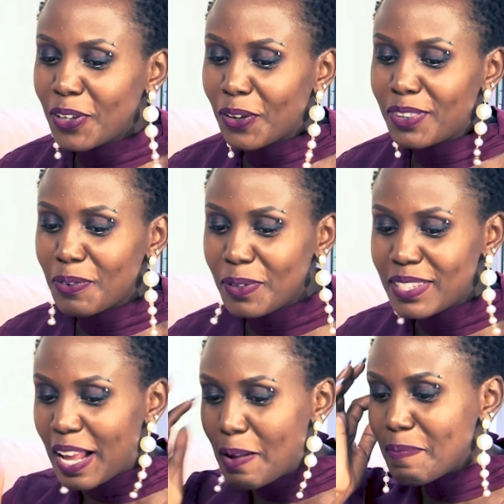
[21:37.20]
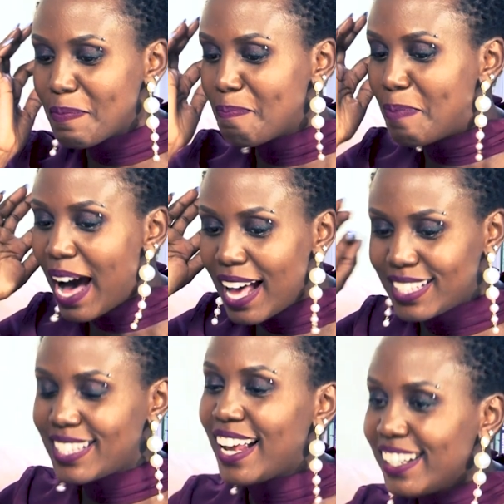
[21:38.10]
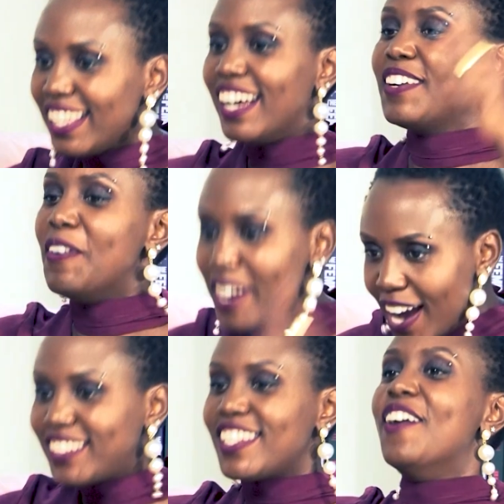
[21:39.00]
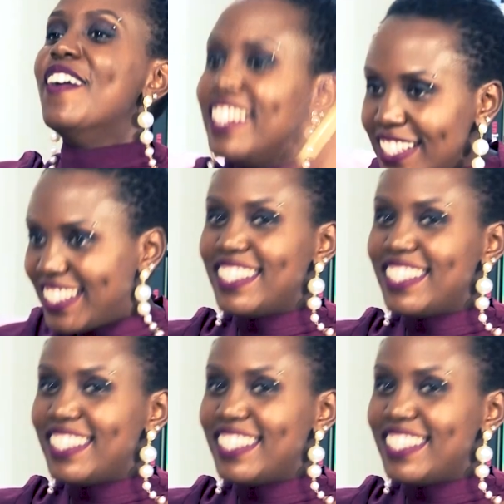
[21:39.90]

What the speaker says: you through some bus and the conductor was.